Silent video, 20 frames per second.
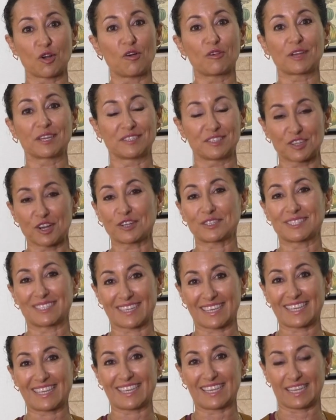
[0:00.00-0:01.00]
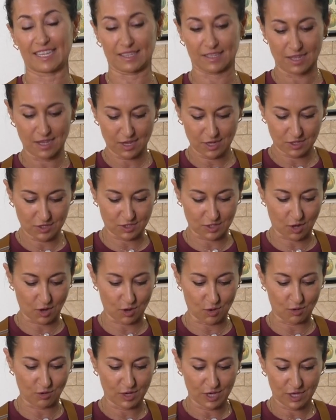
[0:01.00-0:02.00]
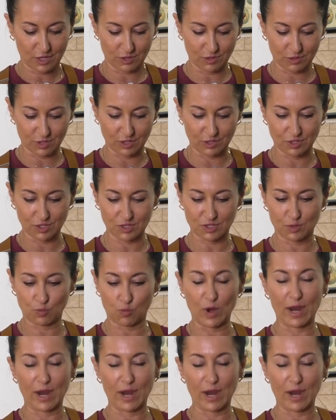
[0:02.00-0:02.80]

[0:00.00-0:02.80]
all conducting heat. So you can just